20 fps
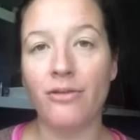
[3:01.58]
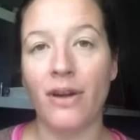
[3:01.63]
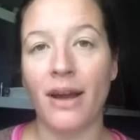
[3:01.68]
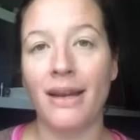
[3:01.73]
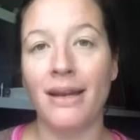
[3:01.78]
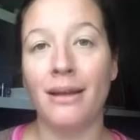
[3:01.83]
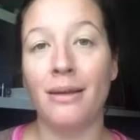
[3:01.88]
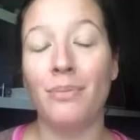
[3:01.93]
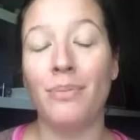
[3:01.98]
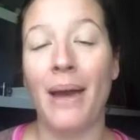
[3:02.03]

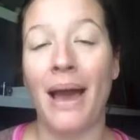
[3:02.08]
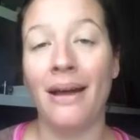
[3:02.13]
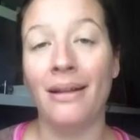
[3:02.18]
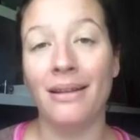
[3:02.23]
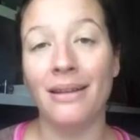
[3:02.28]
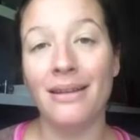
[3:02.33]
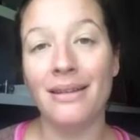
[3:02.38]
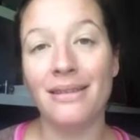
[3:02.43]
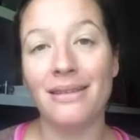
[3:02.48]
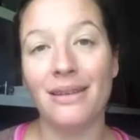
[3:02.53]
finding
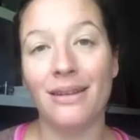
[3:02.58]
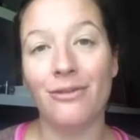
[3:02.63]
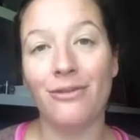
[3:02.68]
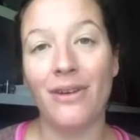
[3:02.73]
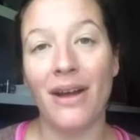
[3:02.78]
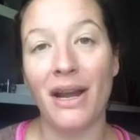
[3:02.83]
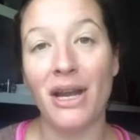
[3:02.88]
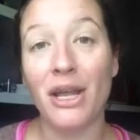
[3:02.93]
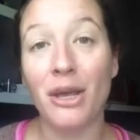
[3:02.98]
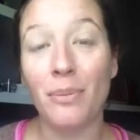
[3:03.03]
balance and
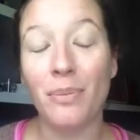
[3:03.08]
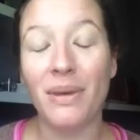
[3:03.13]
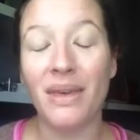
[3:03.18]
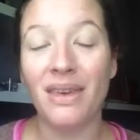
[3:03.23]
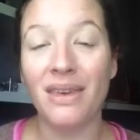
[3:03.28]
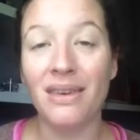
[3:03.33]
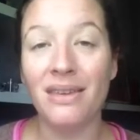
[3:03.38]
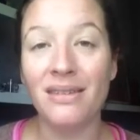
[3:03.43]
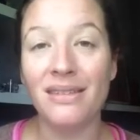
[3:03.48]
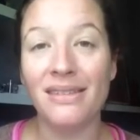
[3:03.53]
finding
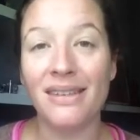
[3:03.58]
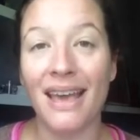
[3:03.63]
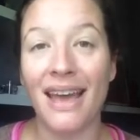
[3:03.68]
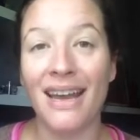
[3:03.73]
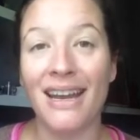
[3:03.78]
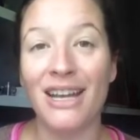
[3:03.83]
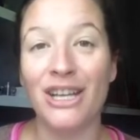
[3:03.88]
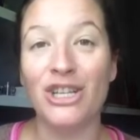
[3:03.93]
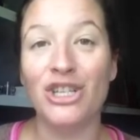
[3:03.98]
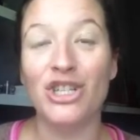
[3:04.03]
peace
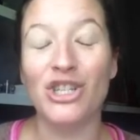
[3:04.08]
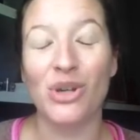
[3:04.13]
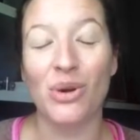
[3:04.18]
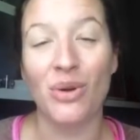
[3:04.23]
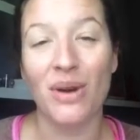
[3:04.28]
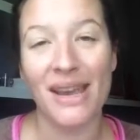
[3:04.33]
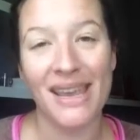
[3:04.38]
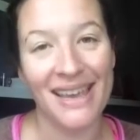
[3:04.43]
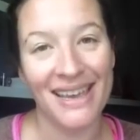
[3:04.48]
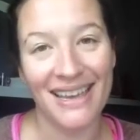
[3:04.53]
and
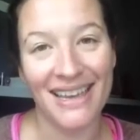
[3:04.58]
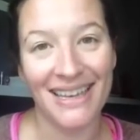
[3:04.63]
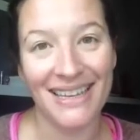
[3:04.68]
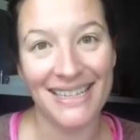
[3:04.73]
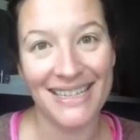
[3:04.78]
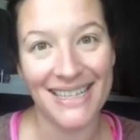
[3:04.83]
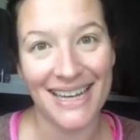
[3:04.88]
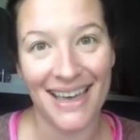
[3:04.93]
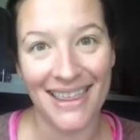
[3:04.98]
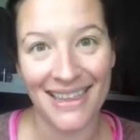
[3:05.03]
enjoying
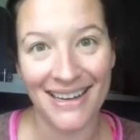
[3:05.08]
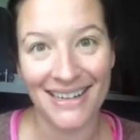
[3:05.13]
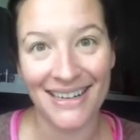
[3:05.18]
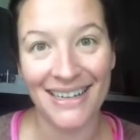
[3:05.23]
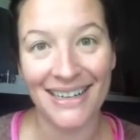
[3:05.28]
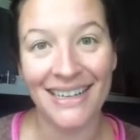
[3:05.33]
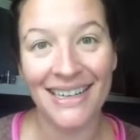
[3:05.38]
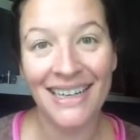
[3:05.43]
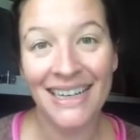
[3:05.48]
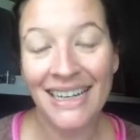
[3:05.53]
each
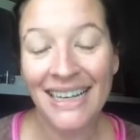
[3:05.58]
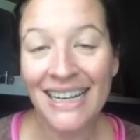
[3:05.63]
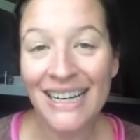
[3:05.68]
other.